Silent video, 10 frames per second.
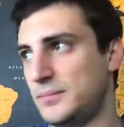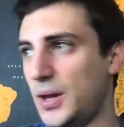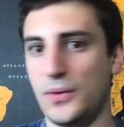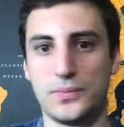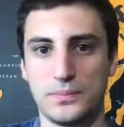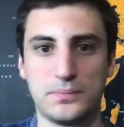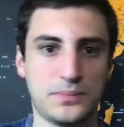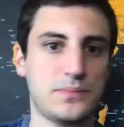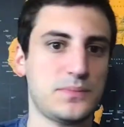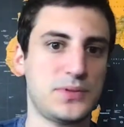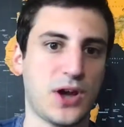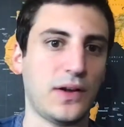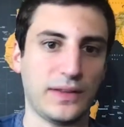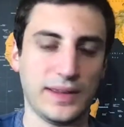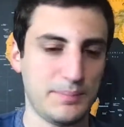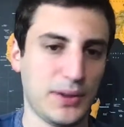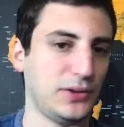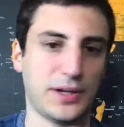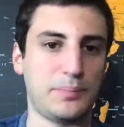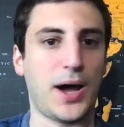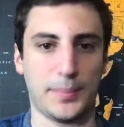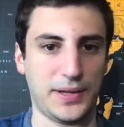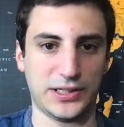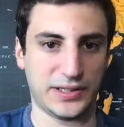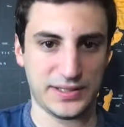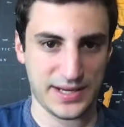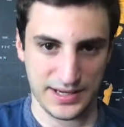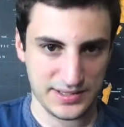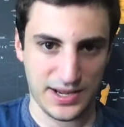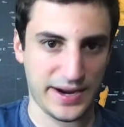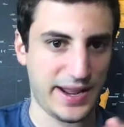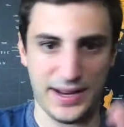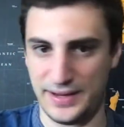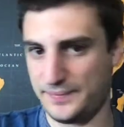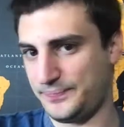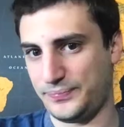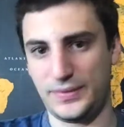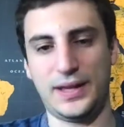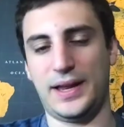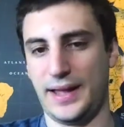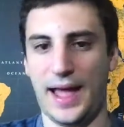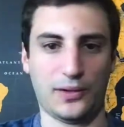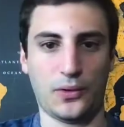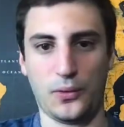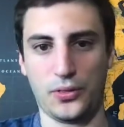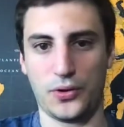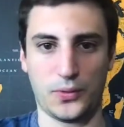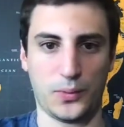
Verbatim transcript: you know solidly built up population let's say it's not a hellhole third